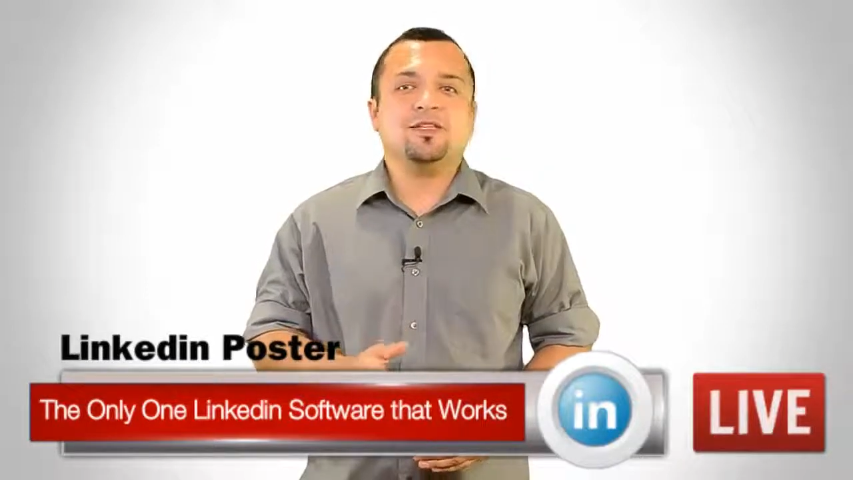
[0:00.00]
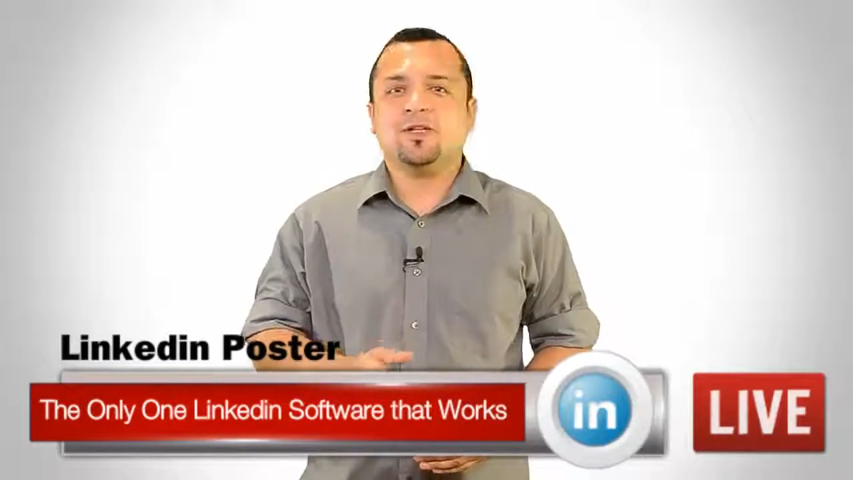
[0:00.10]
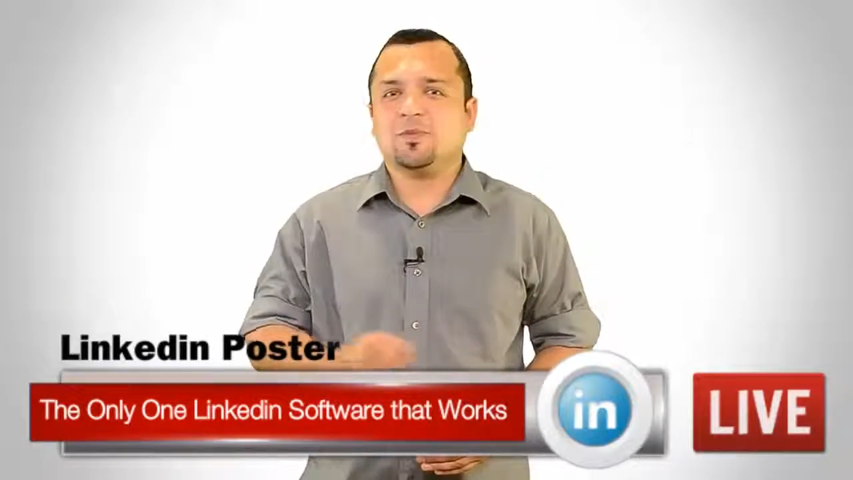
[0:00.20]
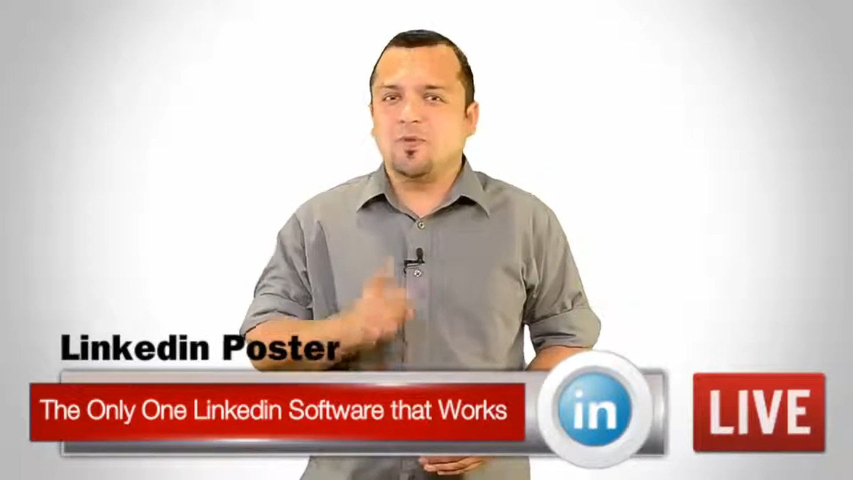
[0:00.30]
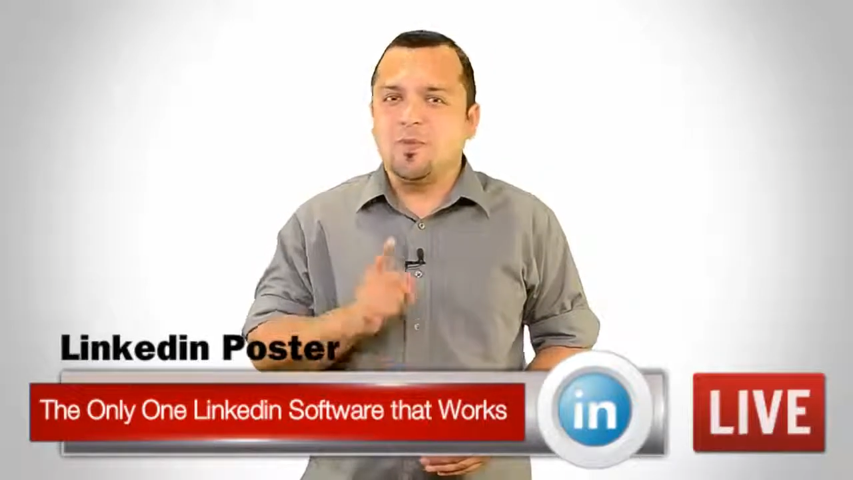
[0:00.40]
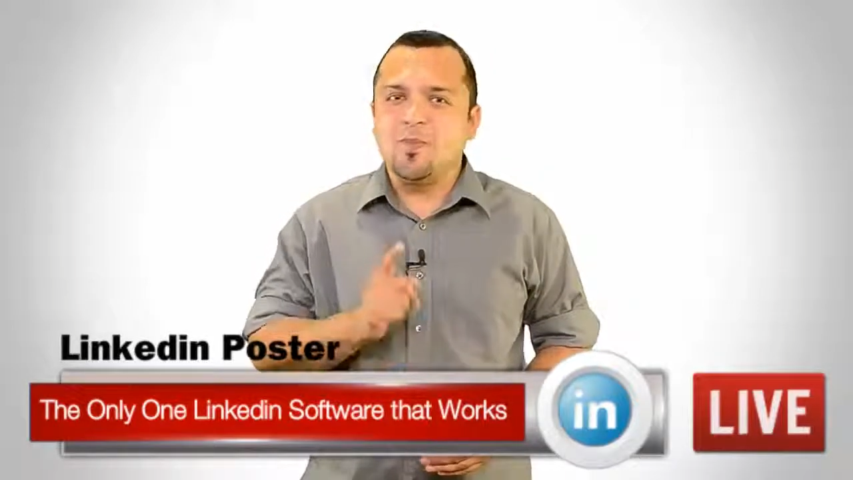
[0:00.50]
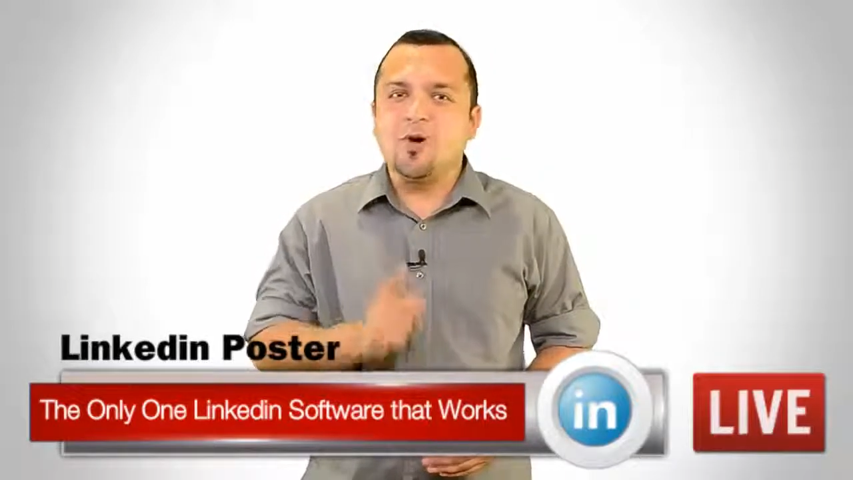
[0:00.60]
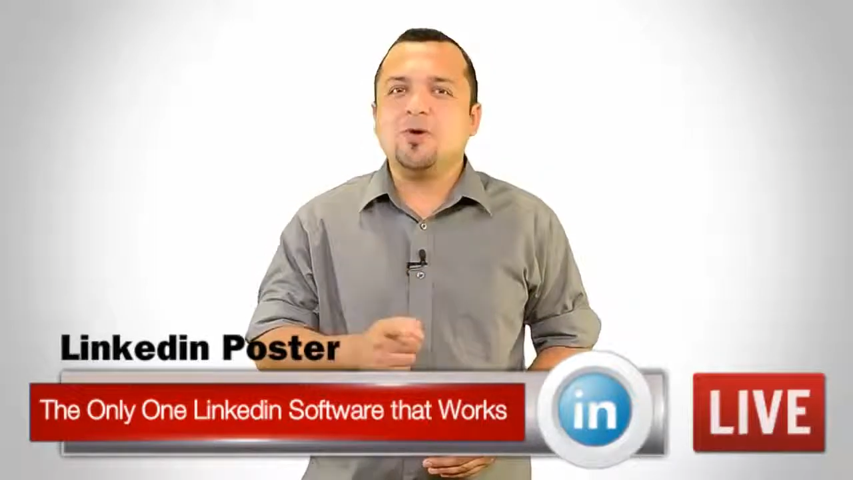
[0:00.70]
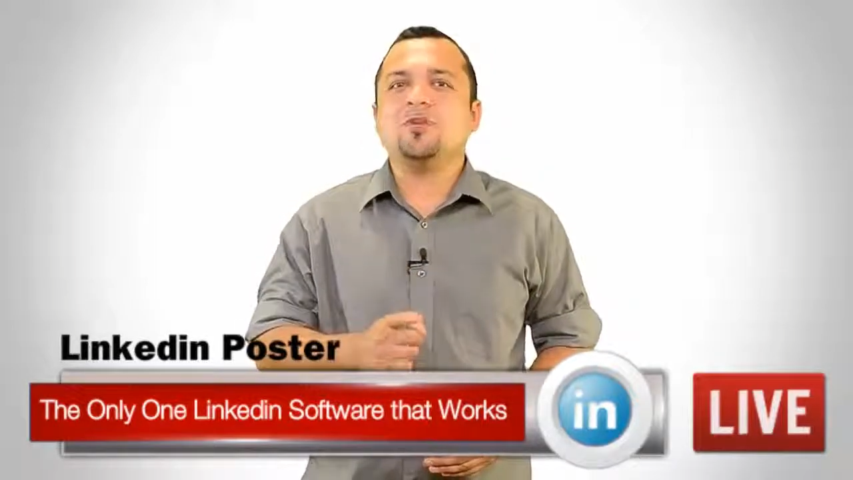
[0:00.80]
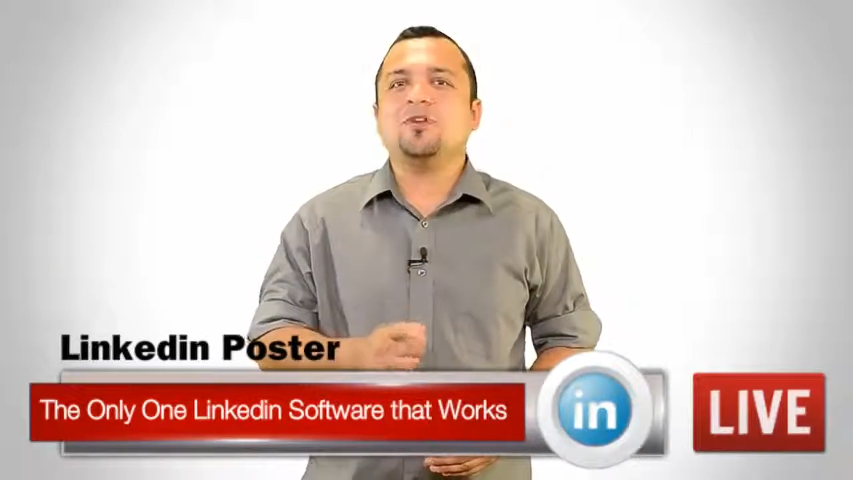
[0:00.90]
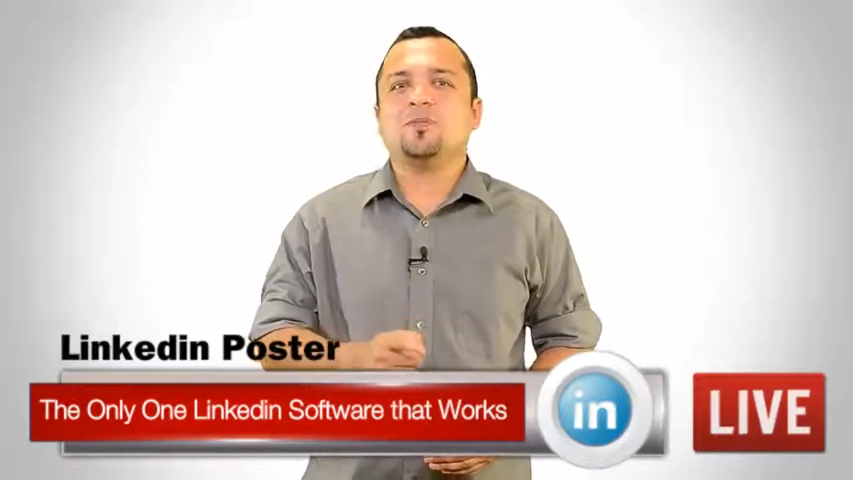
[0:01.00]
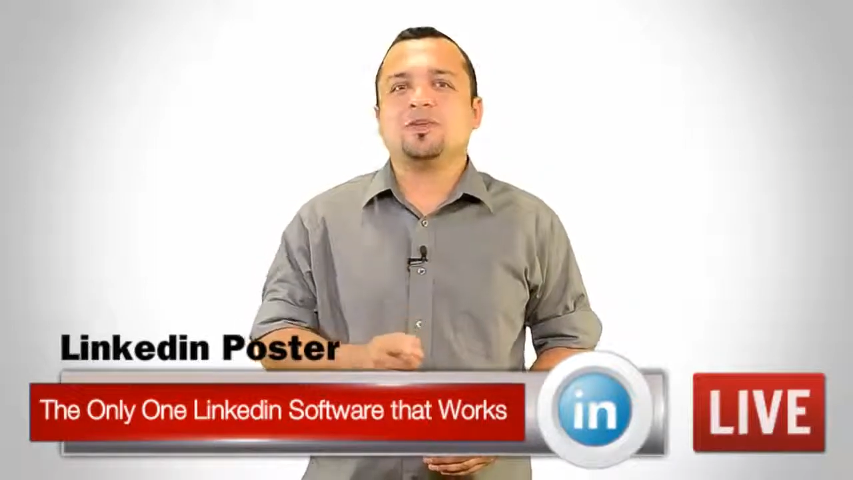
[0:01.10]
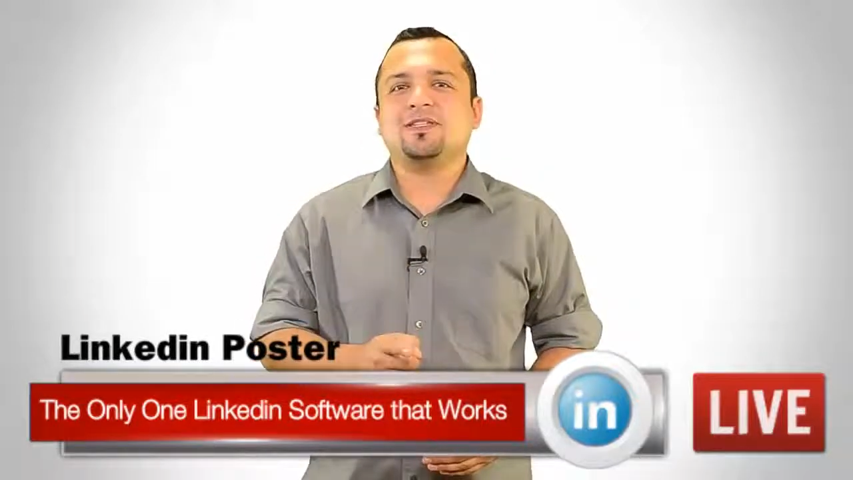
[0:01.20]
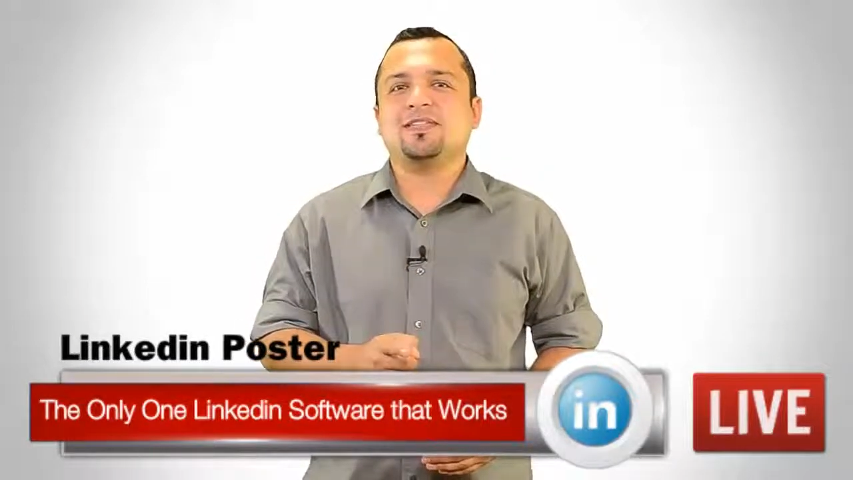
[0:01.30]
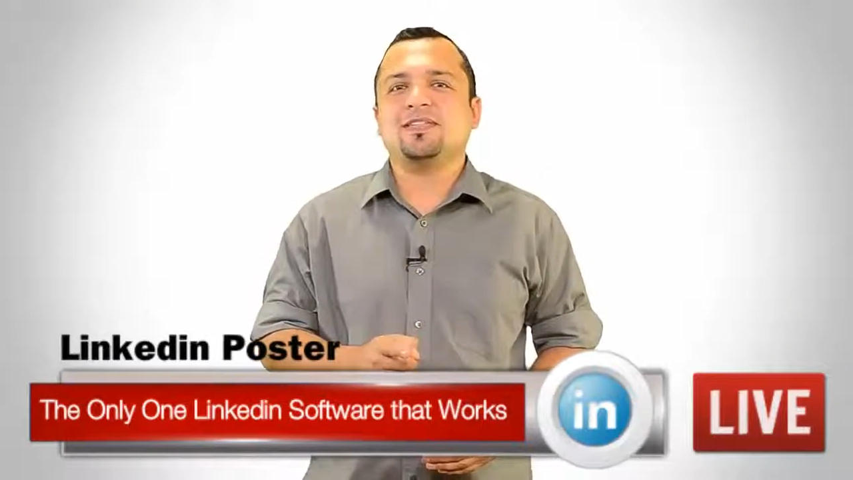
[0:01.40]
to promote your
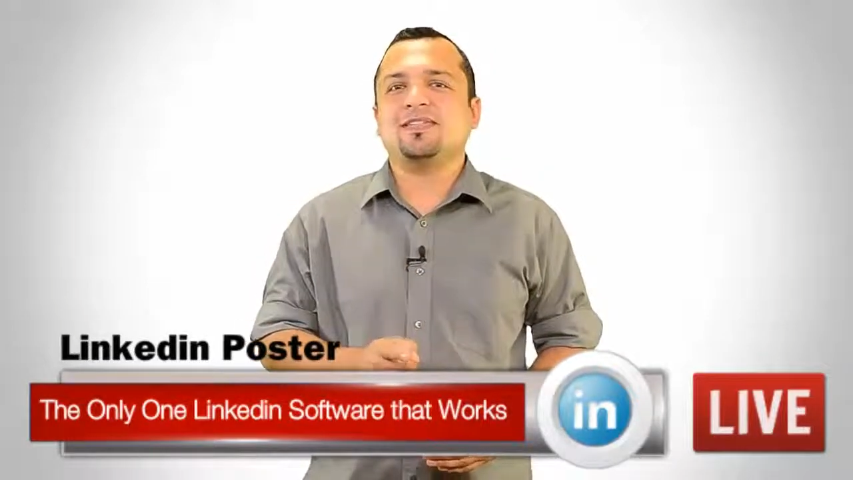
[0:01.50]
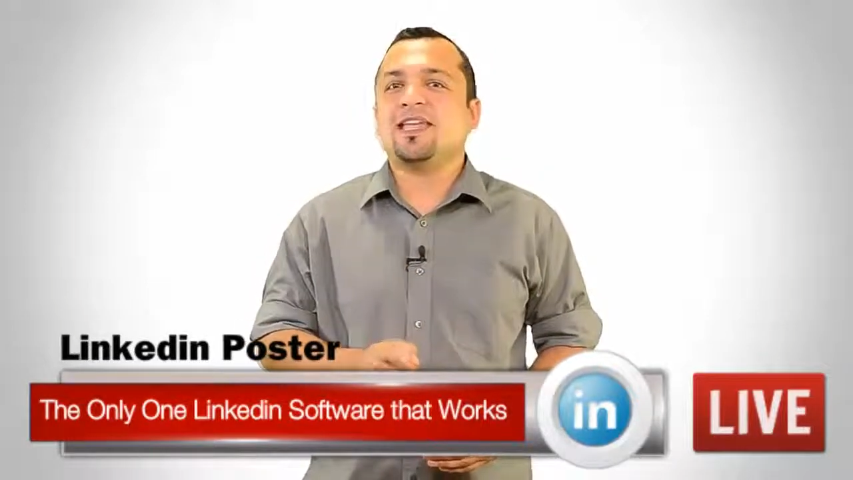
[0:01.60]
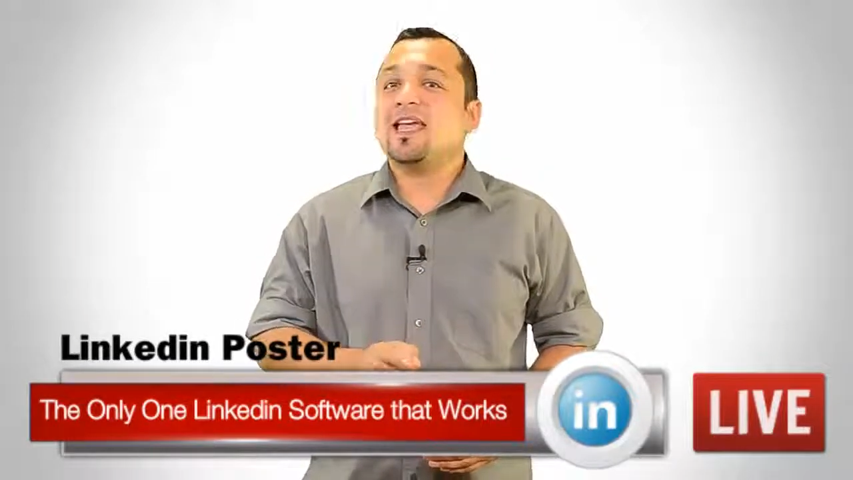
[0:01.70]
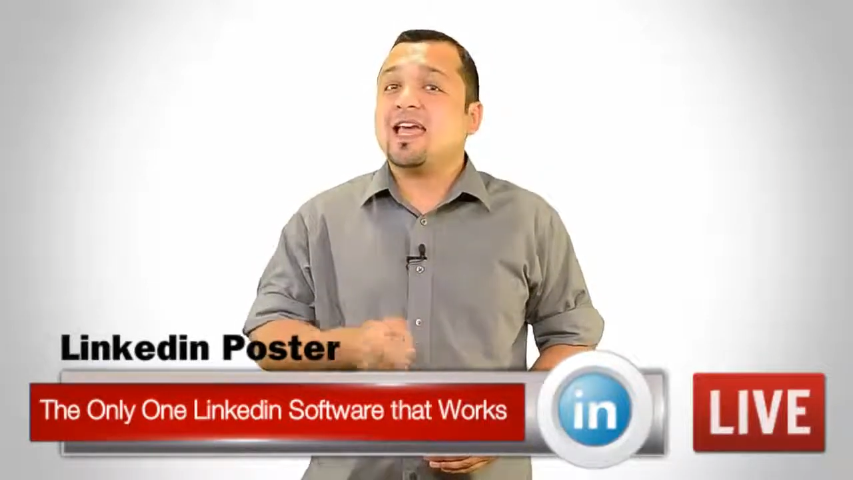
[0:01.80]
business,